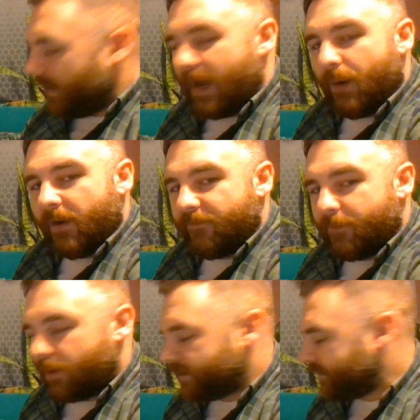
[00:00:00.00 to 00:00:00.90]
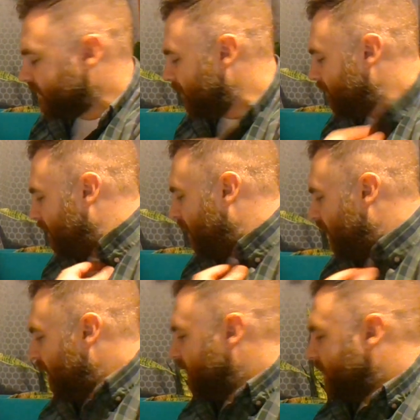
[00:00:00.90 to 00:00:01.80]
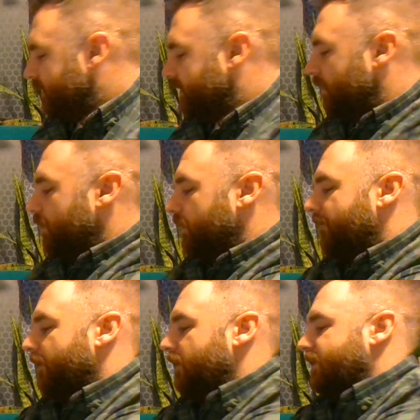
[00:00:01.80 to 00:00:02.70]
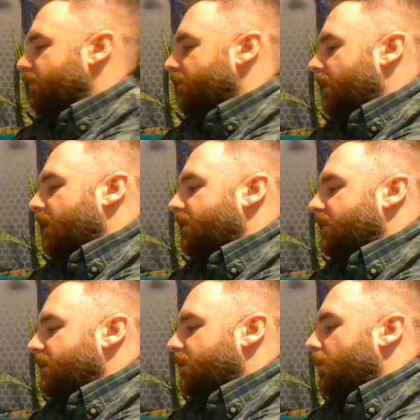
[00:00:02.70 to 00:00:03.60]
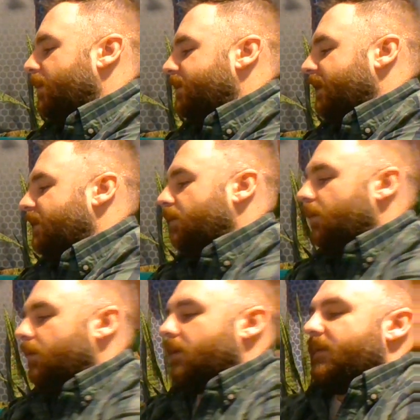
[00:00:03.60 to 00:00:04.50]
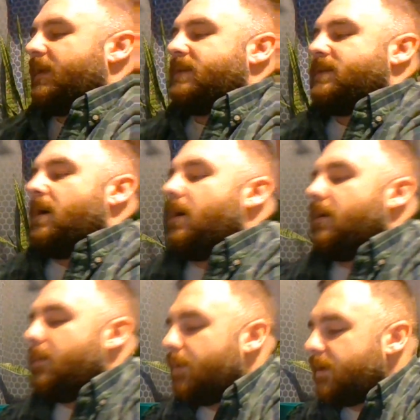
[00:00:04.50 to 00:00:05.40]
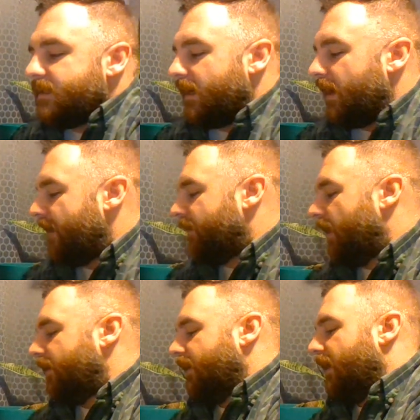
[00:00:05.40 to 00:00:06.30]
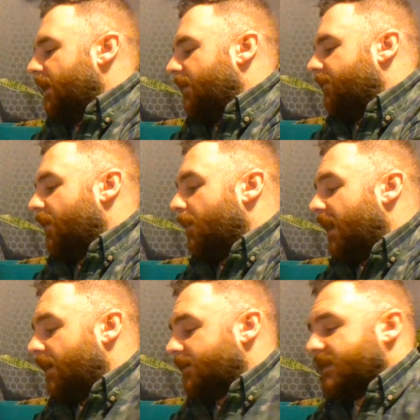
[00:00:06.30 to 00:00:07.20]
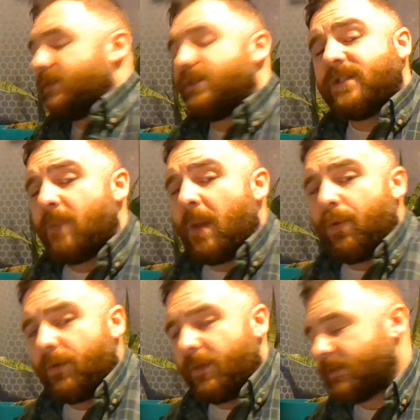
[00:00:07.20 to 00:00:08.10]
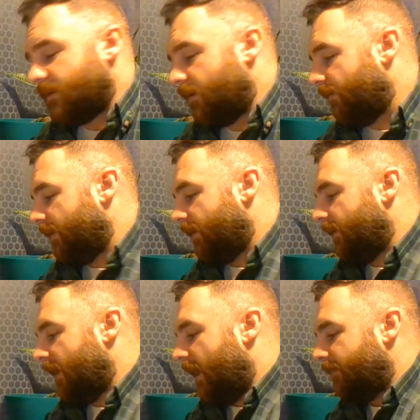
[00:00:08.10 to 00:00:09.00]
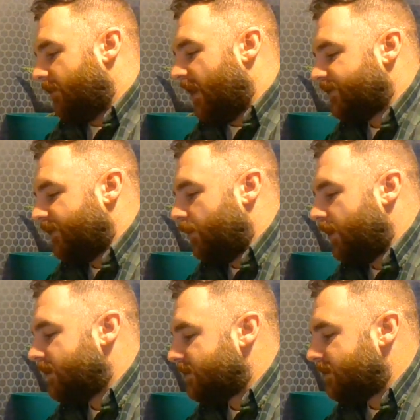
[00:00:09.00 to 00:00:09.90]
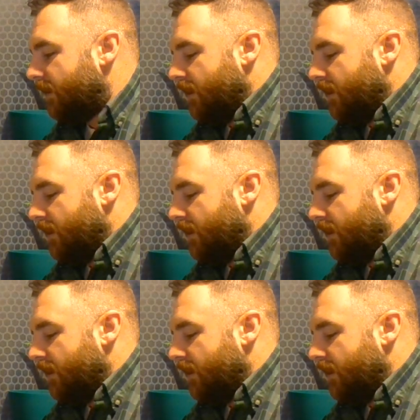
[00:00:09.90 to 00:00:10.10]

how I've purchased them. So the first, I'm in no particular order. These are the books that I've got from my LCS, just in my pull list over the last few weeks.